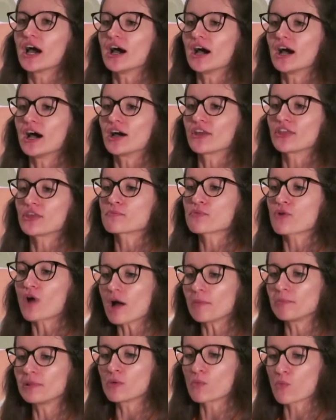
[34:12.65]
The
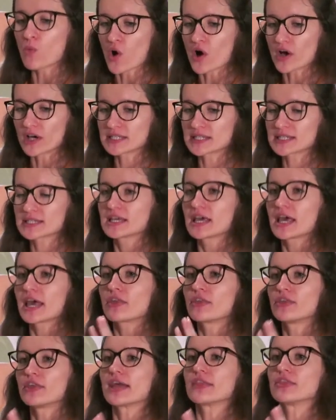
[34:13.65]
problem was
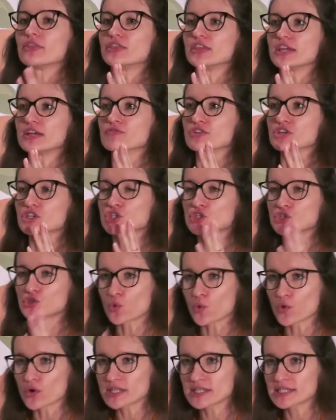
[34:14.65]
that the
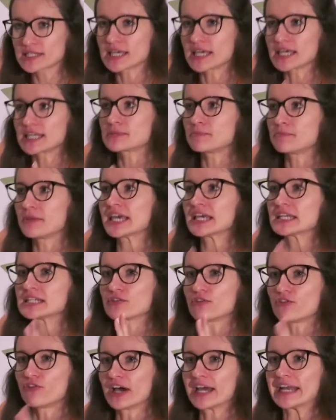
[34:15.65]
resource is being
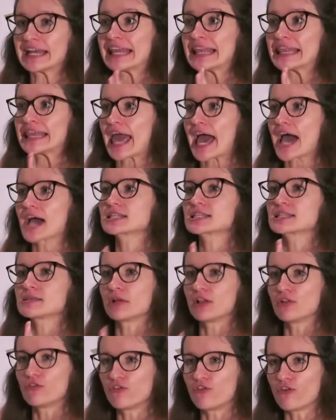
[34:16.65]
defined in the
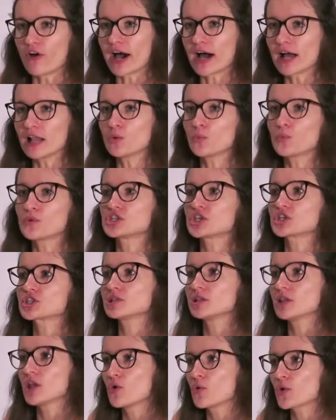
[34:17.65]
XML file, which
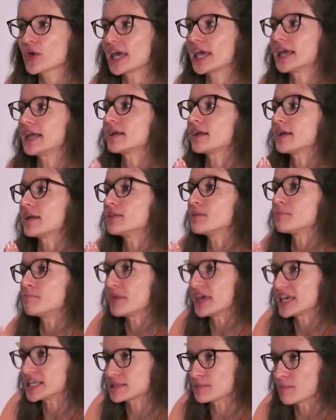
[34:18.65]
is located in the
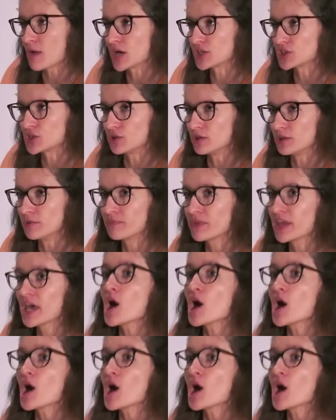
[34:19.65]
base module.